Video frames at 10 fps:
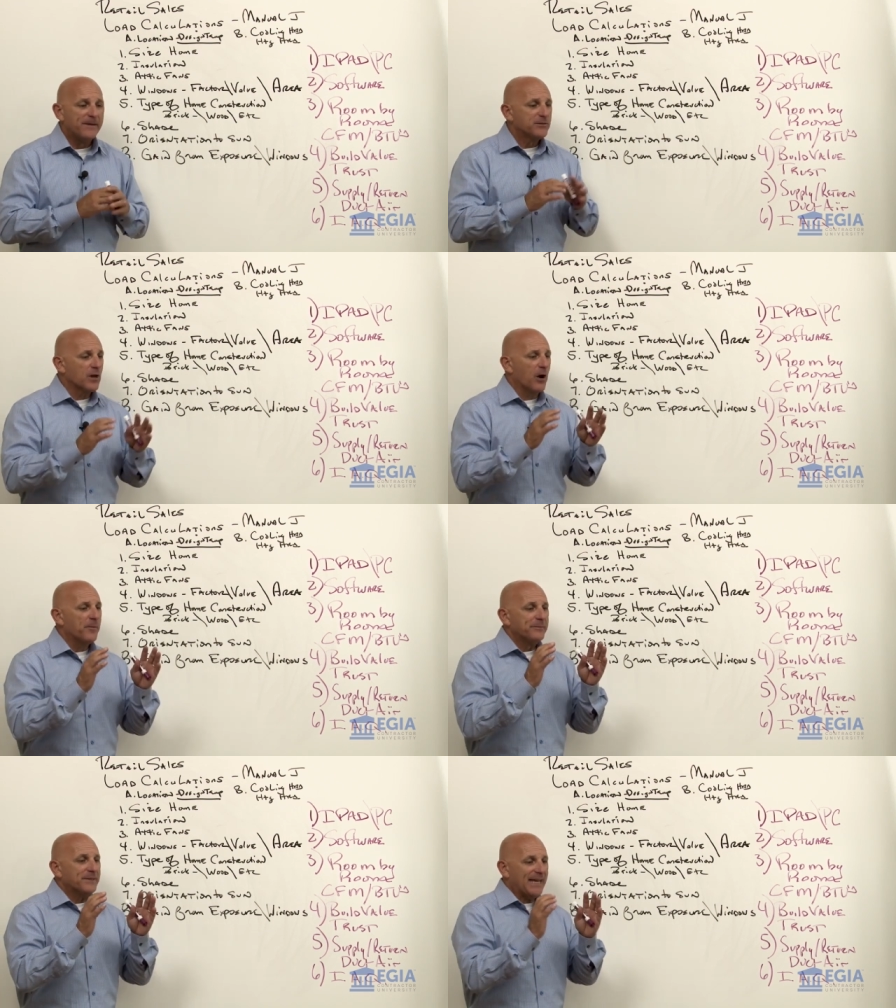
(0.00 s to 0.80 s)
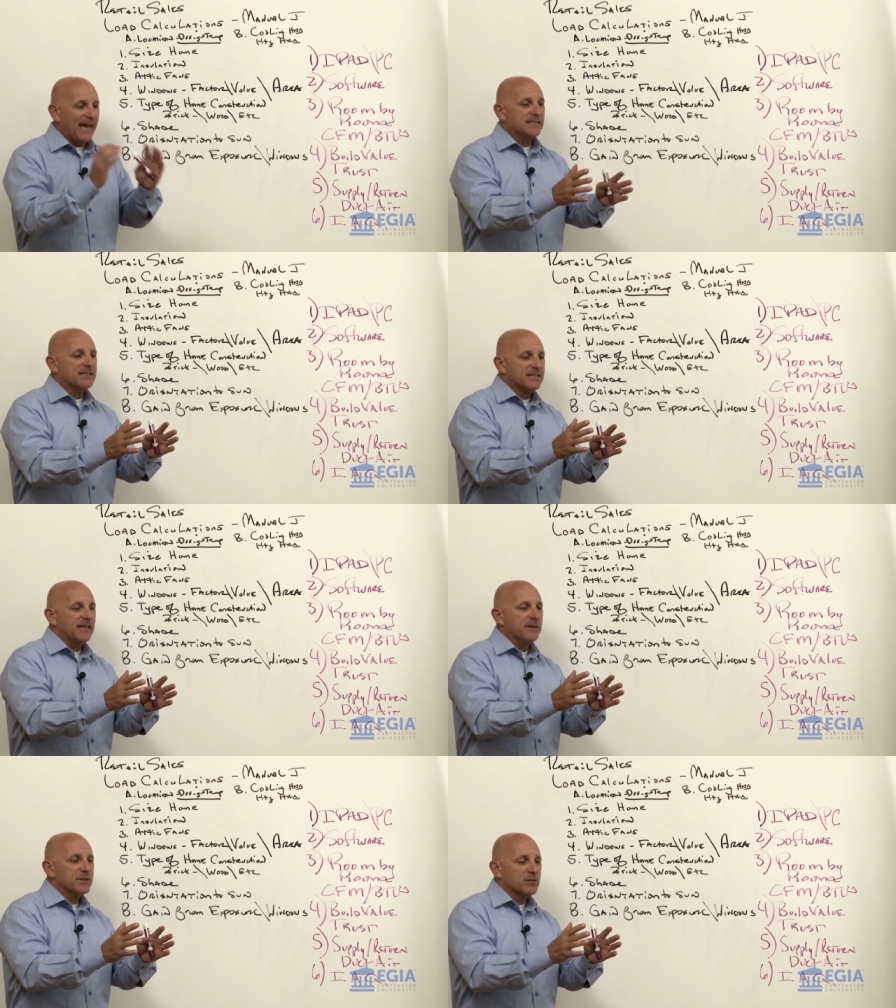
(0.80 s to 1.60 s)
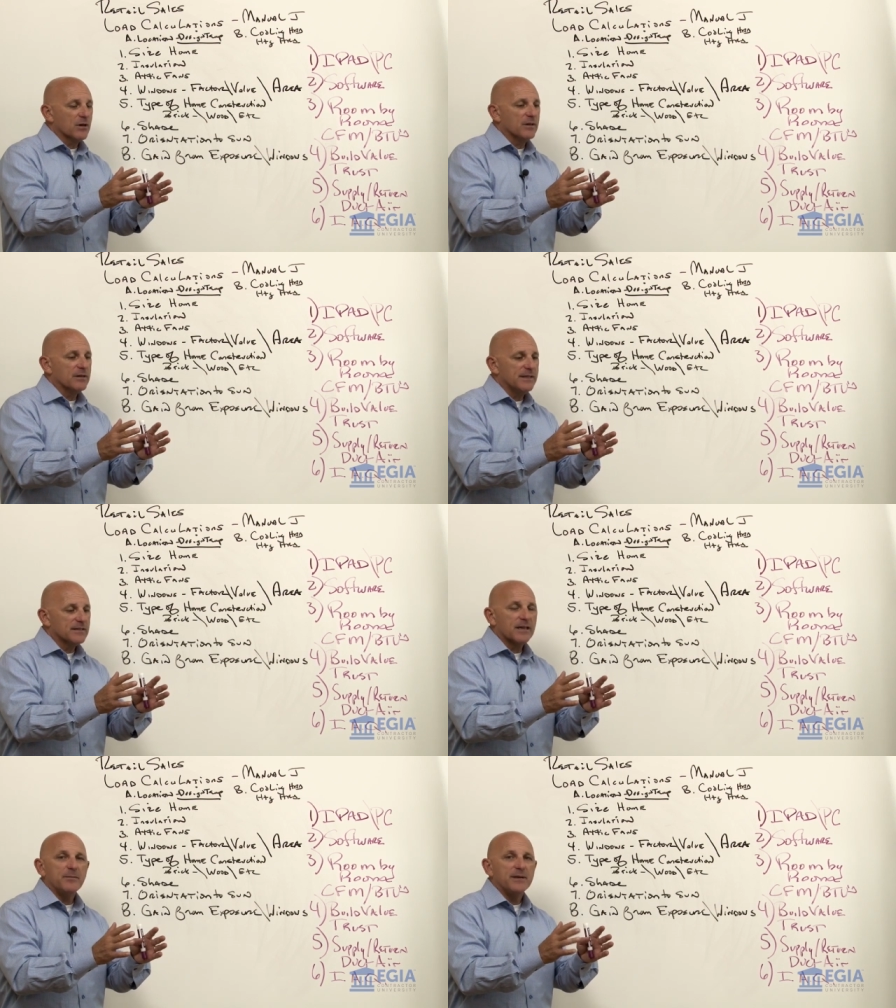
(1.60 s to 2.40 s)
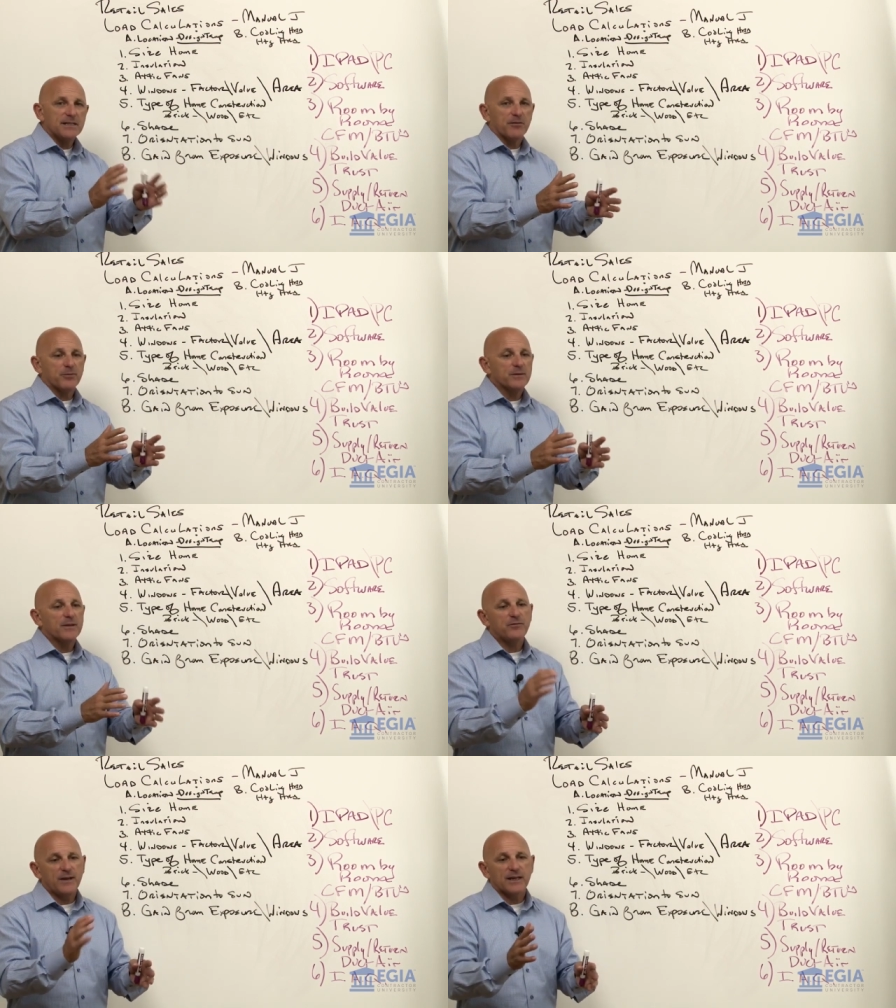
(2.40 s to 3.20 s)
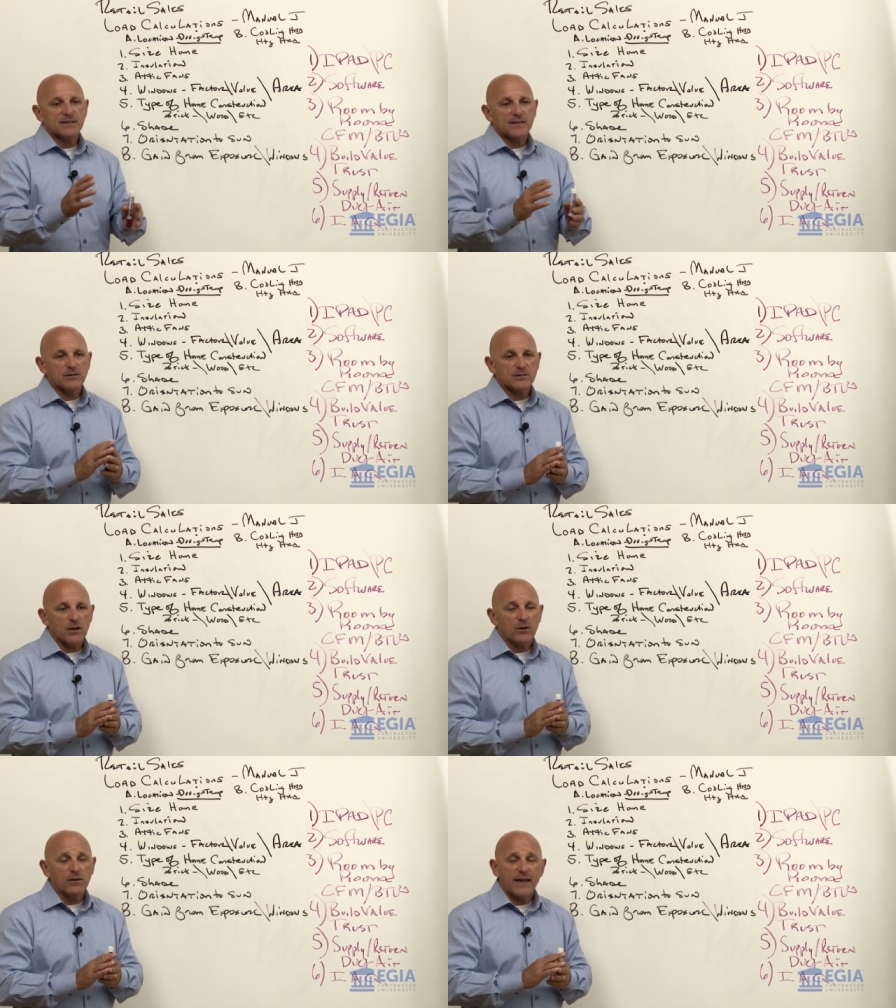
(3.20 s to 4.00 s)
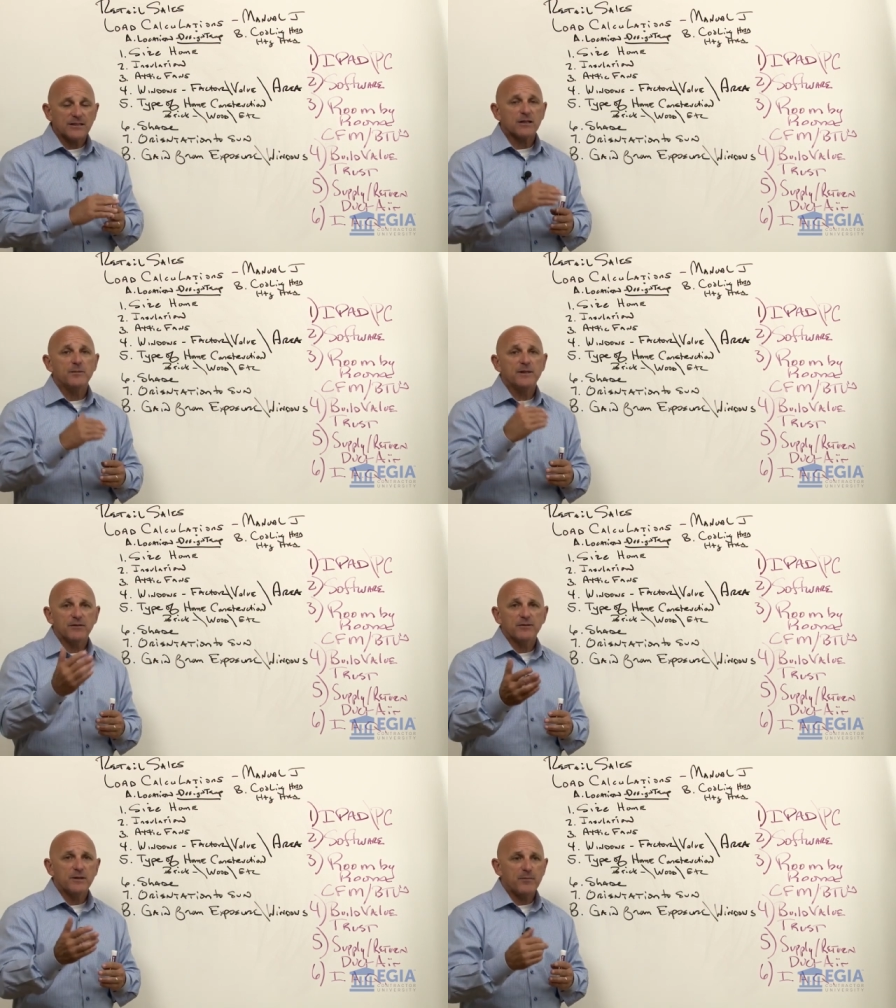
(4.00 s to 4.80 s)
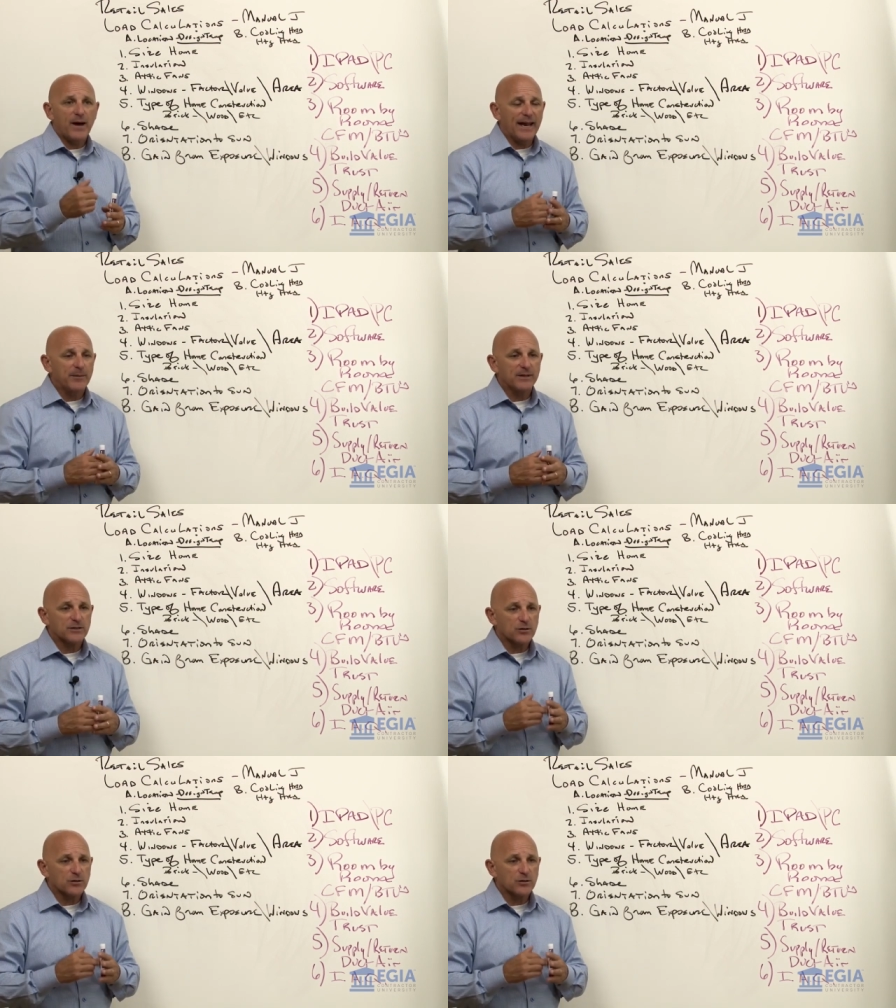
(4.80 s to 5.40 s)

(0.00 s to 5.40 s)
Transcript: So Kansas City, Missouri is going to be different than Phoenix, Arizona, and that's going to be different than Miami and